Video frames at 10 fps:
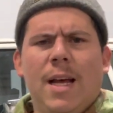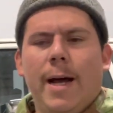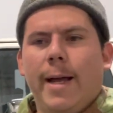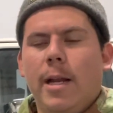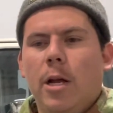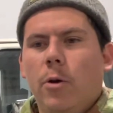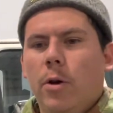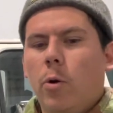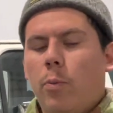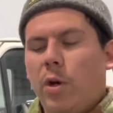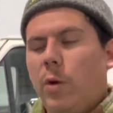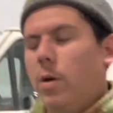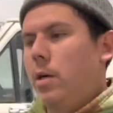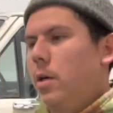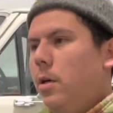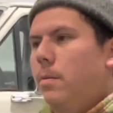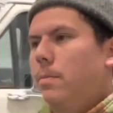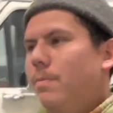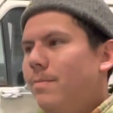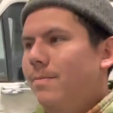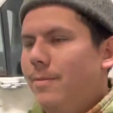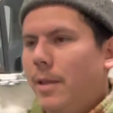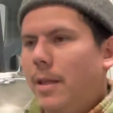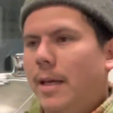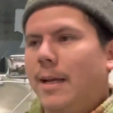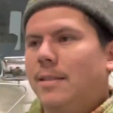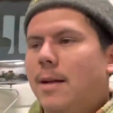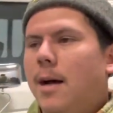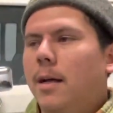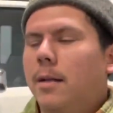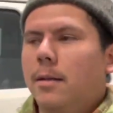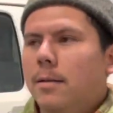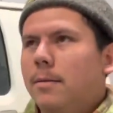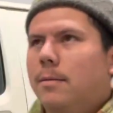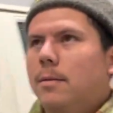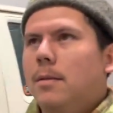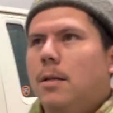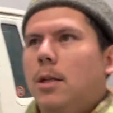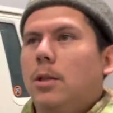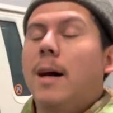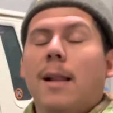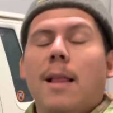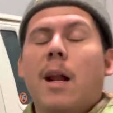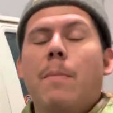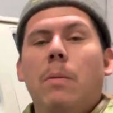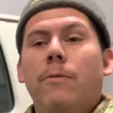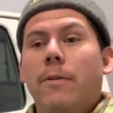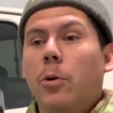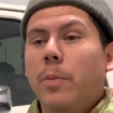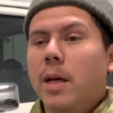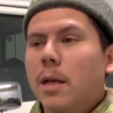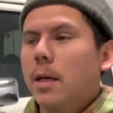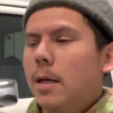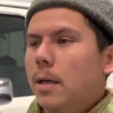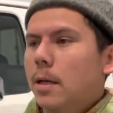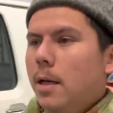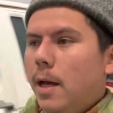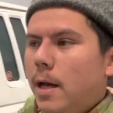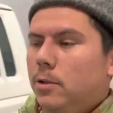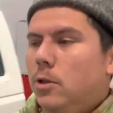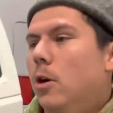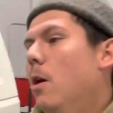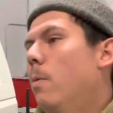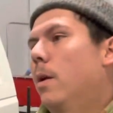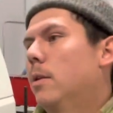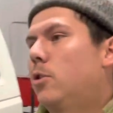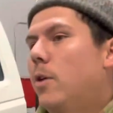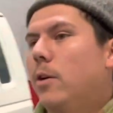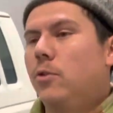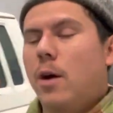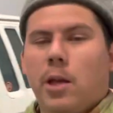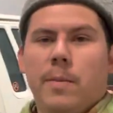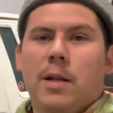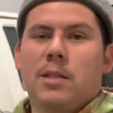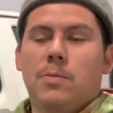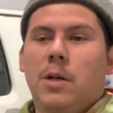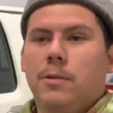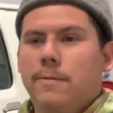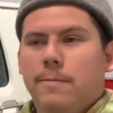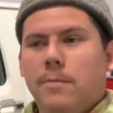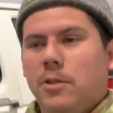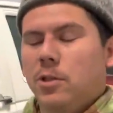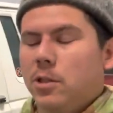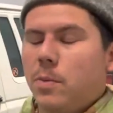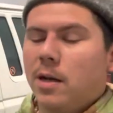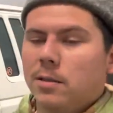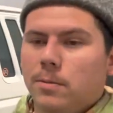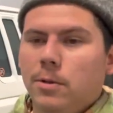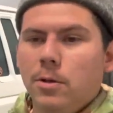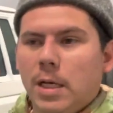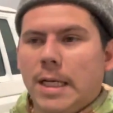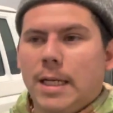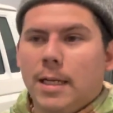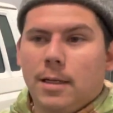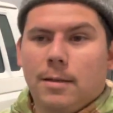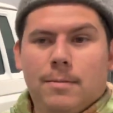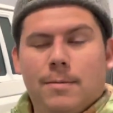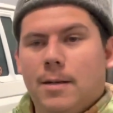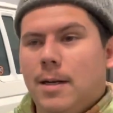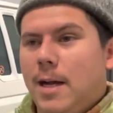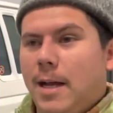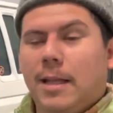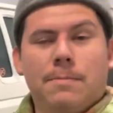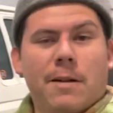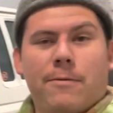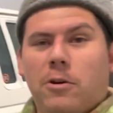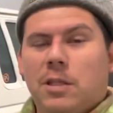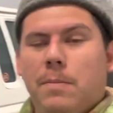I know the whole Prerunner thing is not a lot of people film it, so I want to try to document as much as possible. It's my first time